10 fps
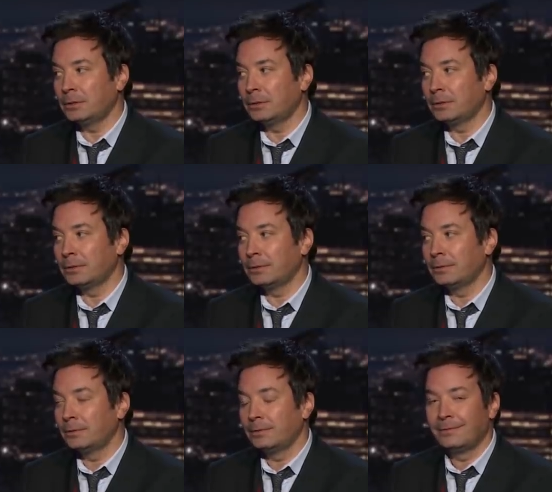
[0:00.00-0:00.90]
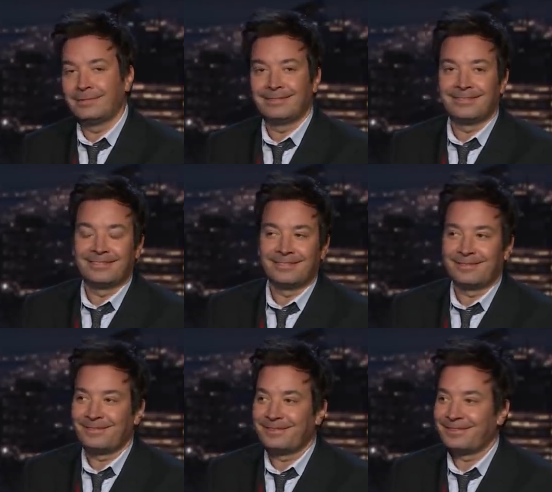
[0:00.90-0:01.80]

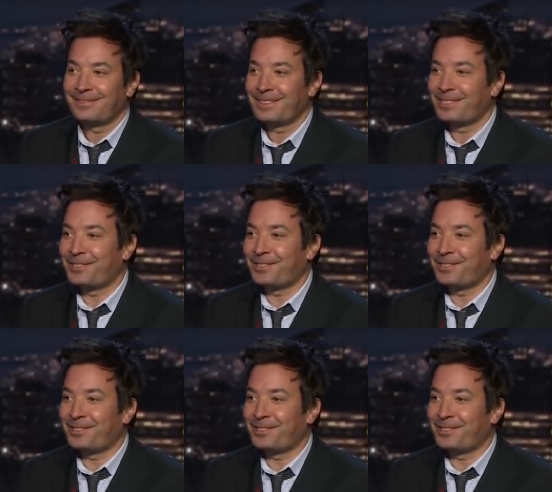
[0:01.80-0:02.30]
(silence)